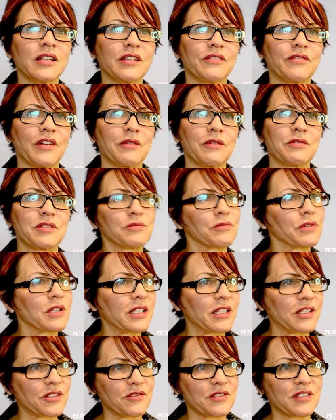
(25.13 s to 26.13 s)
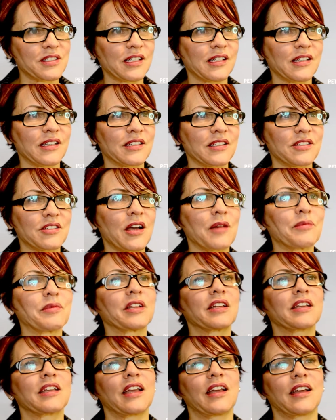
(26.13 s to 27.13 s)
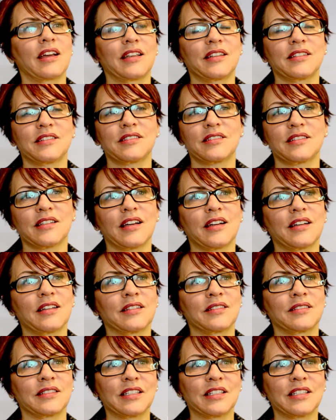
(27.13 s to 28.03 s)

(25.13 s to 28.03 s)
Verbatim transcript: if I was really interested in a topic, and uh,